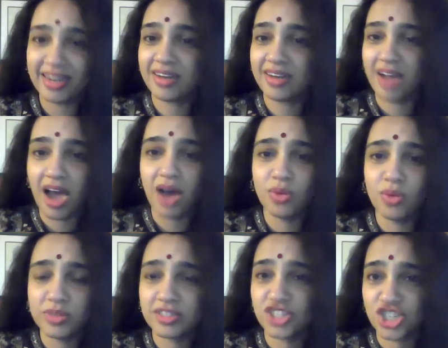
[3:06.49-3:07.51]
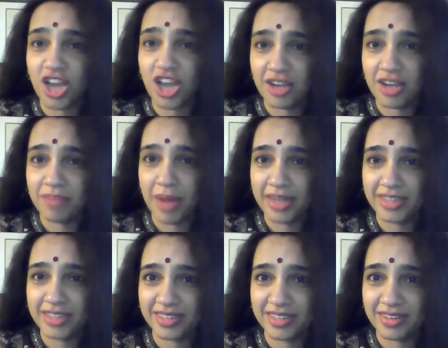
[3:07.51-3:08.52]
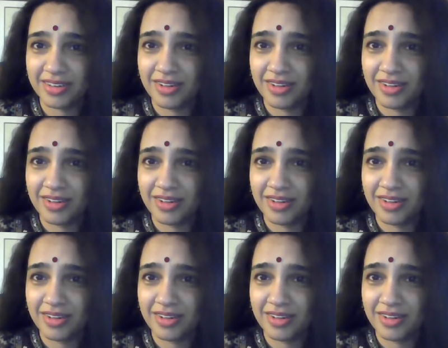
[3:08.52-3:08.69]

And how is the shark biting?